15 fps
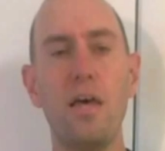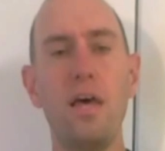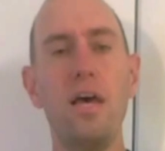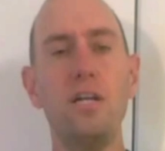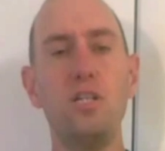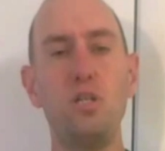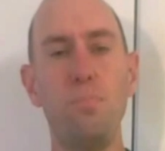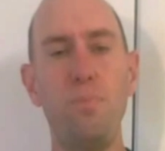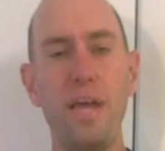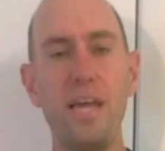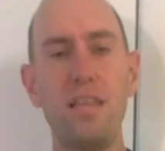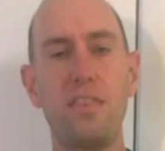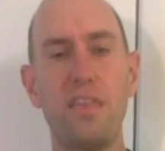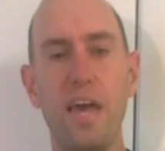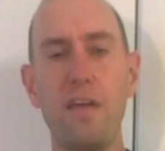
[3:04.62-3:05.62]
to
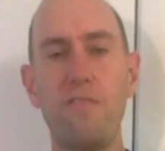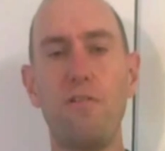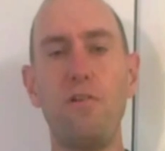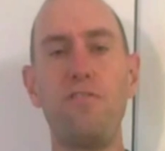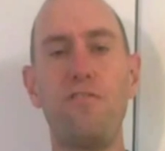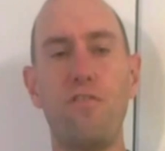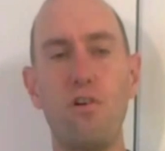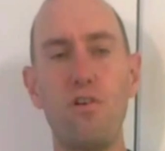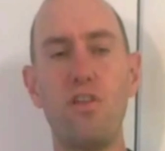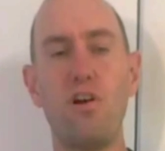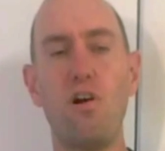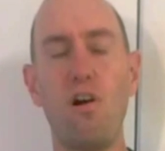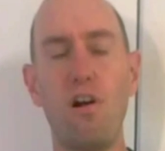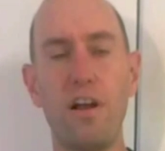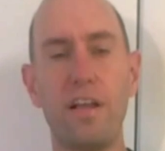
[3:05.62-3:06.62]
being thankful for the
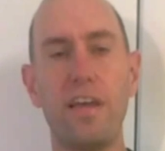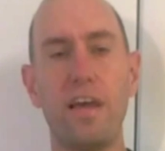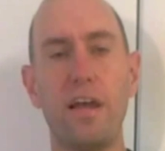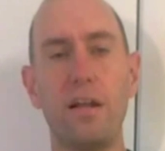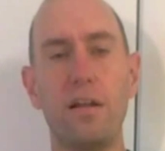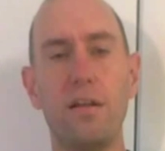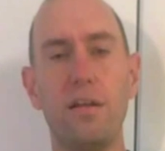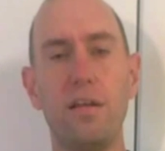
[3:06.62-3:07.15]
hurricane.